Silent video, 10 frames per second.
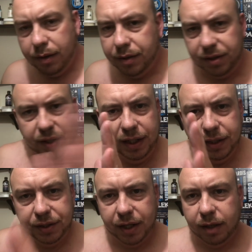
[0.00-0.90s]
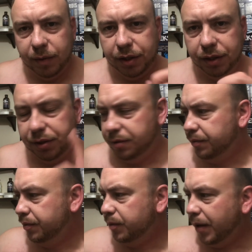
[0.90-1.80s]
This end segment is
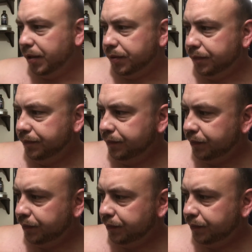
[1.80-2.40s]
special.